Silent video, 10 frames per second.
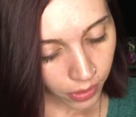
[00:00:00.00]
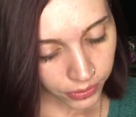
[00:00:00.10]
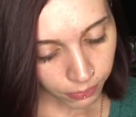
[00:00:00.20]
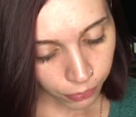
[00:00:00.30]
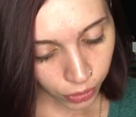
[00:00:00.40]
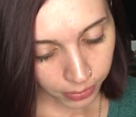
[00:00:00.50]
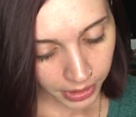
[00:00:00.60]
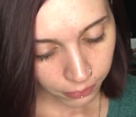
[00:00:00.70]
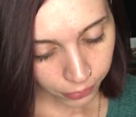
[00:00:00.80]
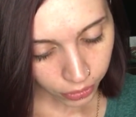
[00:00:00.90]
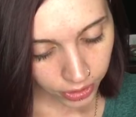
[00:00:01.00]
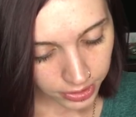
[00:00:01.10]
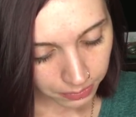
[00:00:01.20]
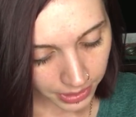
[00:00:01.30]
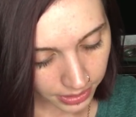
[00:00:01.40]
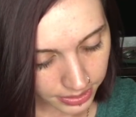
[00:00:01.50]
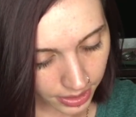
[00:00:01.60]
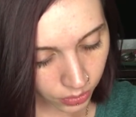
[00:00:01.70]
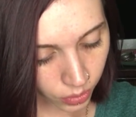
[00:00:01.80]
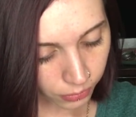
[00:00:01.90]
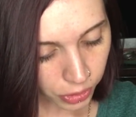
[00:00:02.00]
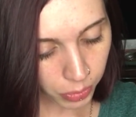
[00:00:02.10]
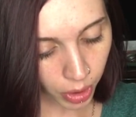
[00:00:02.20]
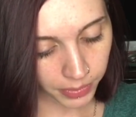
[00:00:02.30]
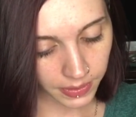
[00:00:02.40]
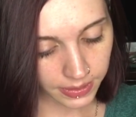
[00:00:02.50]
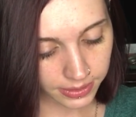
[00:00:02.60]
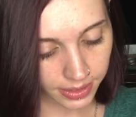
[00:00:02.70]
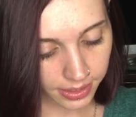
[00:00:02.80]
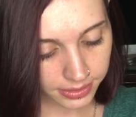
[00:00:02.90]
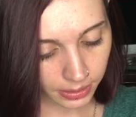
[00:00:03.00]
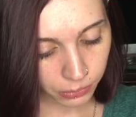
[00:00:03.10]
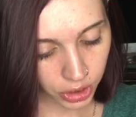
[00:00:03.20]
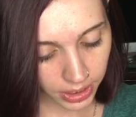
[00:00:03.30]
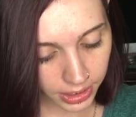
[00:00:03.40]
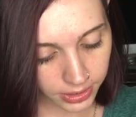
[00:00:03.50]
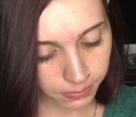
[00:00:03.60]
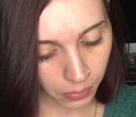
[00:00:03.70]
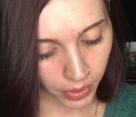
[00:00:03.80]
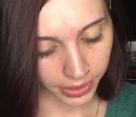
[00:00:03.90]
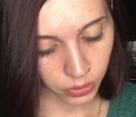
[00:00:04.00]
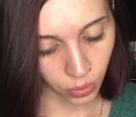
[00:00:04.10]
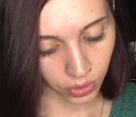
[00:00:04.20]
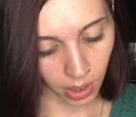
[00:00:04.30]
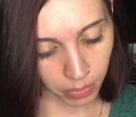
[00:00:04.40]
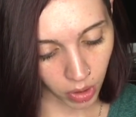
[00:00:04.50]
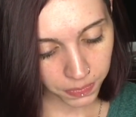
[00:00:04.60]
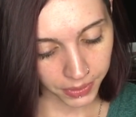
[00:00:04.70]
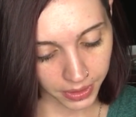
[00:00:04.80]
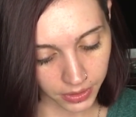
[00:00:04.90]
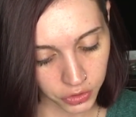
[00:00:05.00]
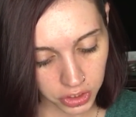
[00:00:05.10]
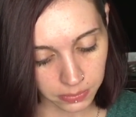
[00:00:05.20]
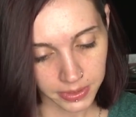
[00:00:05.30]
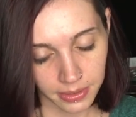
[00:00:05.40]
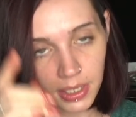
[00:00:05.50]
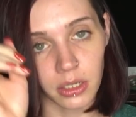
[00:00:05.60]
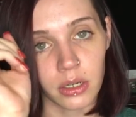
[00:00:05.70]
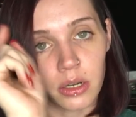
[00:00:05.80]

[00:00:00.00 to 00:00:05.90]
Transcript: bought them for me for Christmas. I don't know if she bought me these exact same shades, but when I told her I bought these, she was like,